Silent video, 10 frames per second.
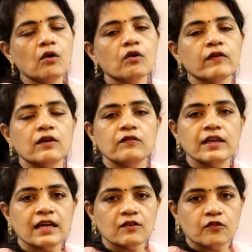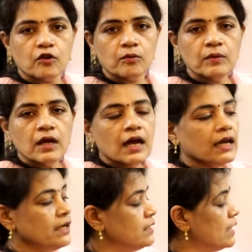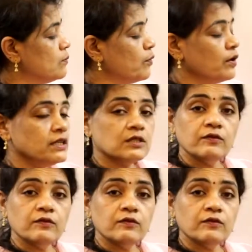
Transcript: or when we can form that points,